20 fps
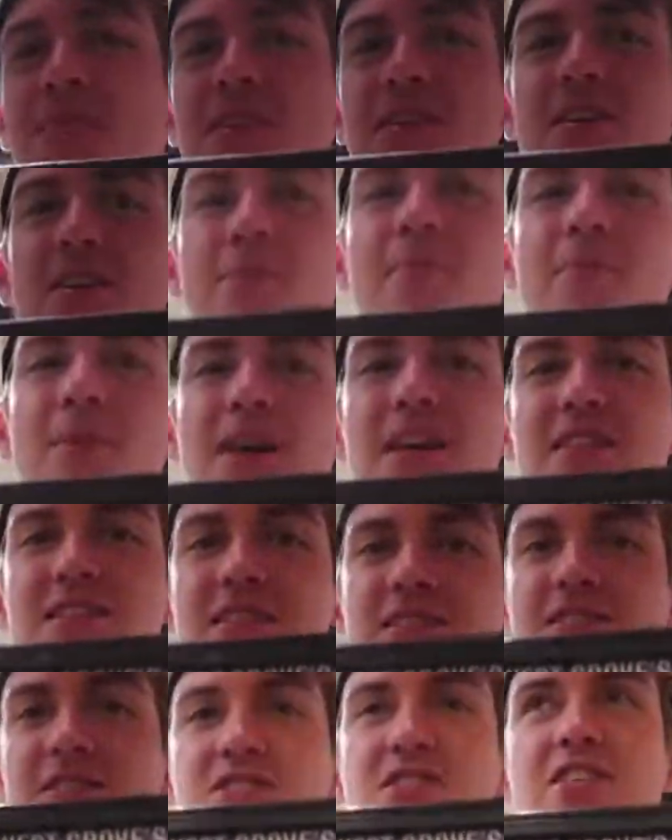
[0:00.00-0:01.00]
me a
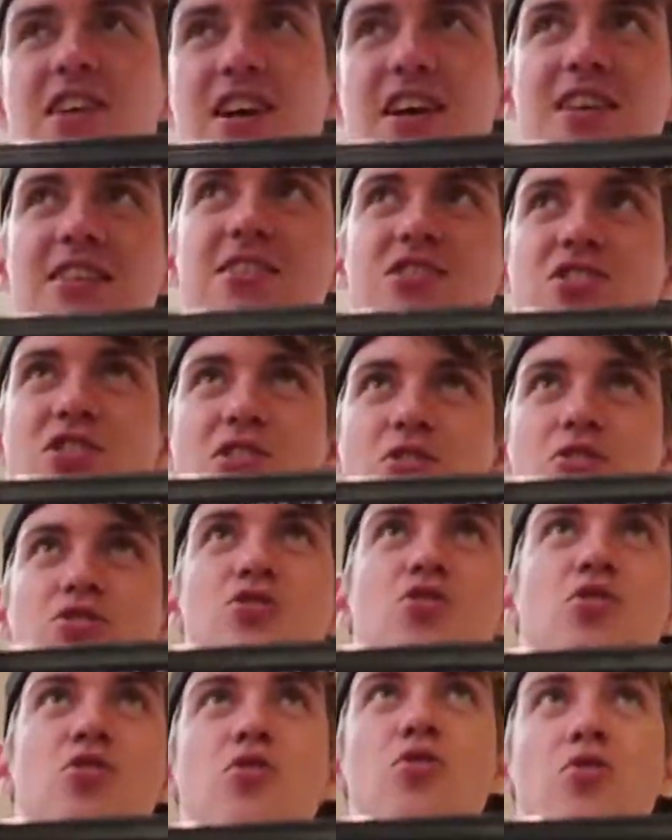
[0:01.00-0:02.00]
message that
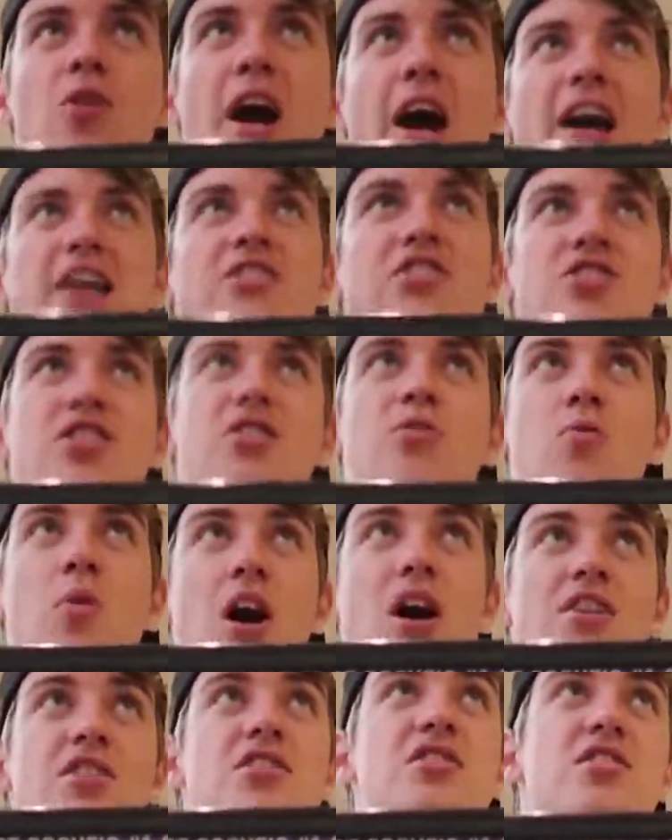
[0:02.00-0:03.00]
shows who actually
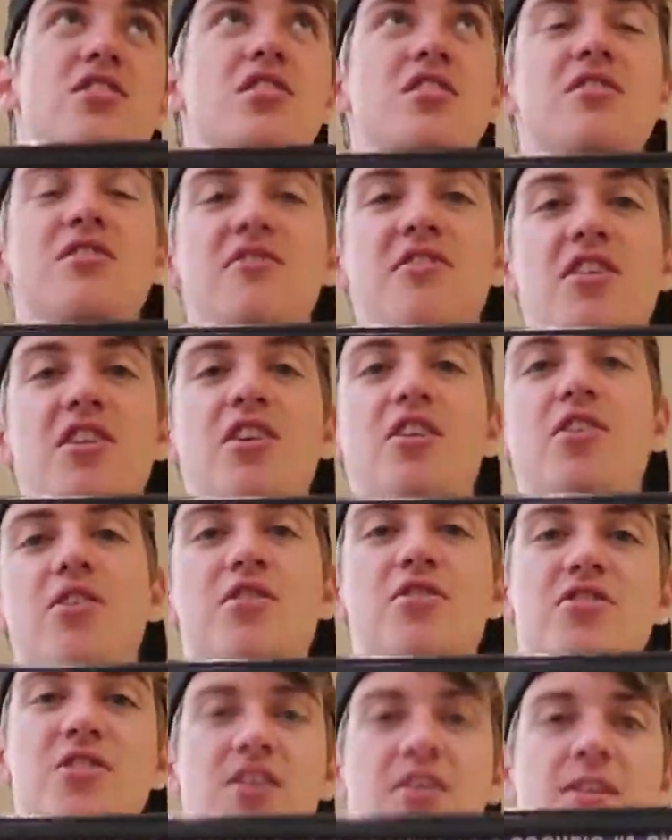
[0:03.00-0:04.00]
watches his
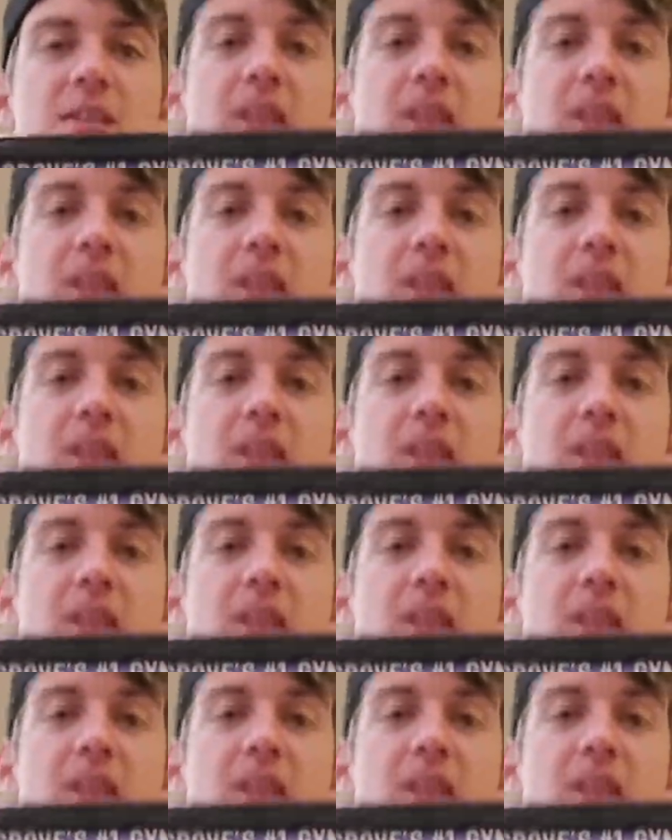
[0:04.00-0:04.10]
videos.